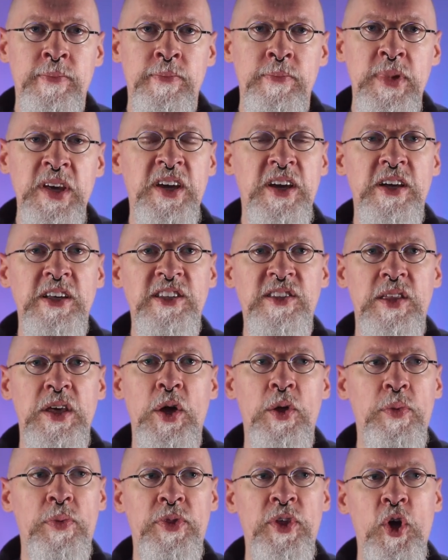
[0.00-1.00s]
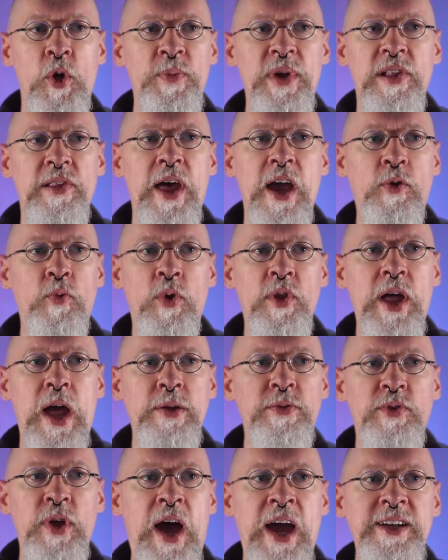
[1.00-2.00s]
because they'll they'll be like, "Well,
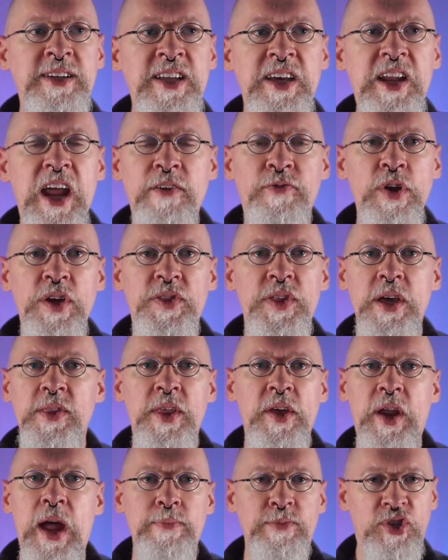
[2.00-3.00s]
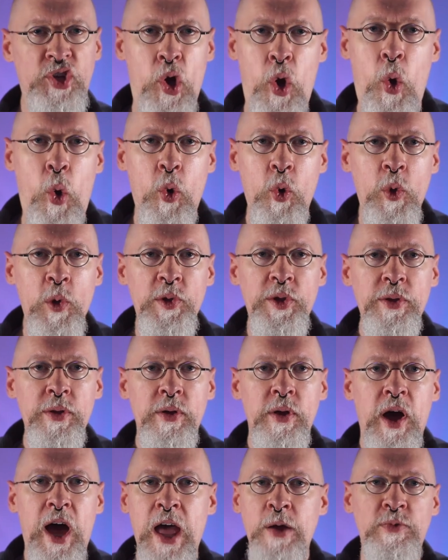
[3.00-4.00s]
I I did everything that I'm told.
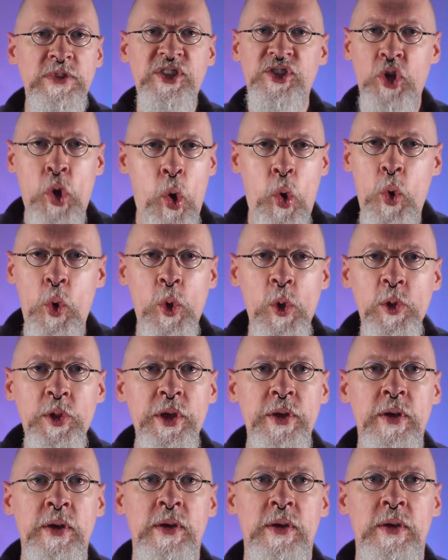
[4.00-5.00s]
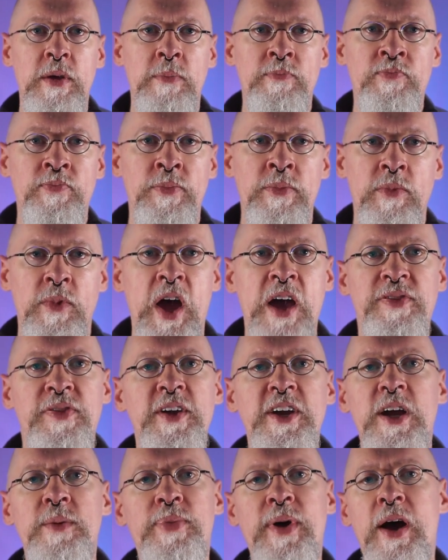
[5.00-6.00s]
I was told." I
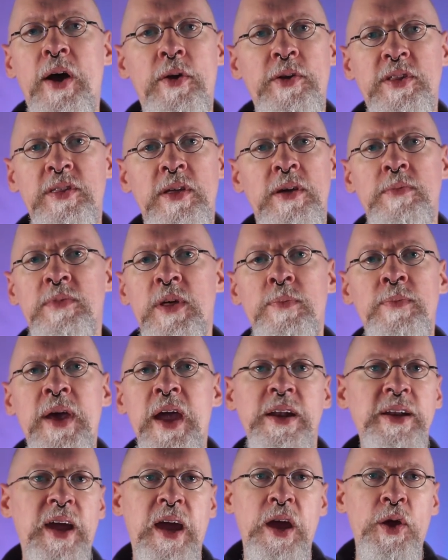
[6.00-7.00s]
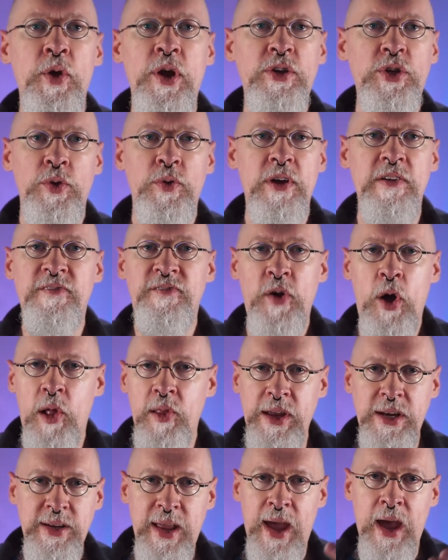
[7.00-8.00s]
think about the the main character in
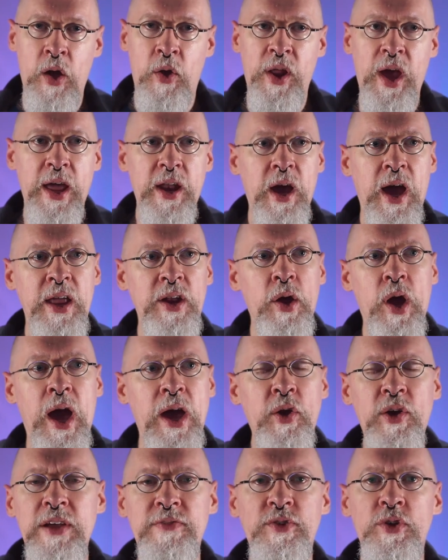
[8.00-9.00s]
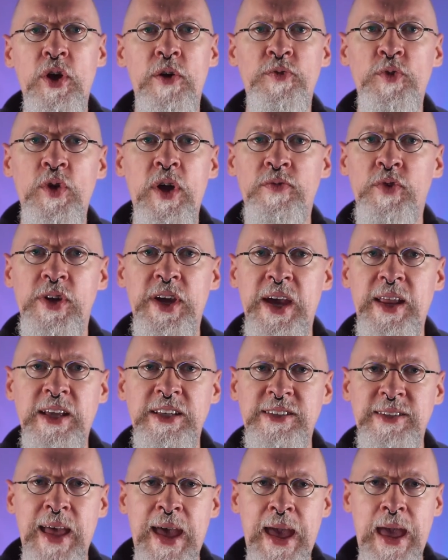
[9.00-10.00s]
Falling Down. I, I, I don't even know if you ever get
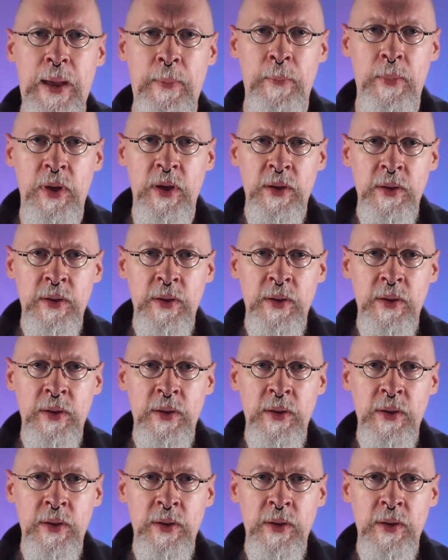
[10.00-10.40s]
his name.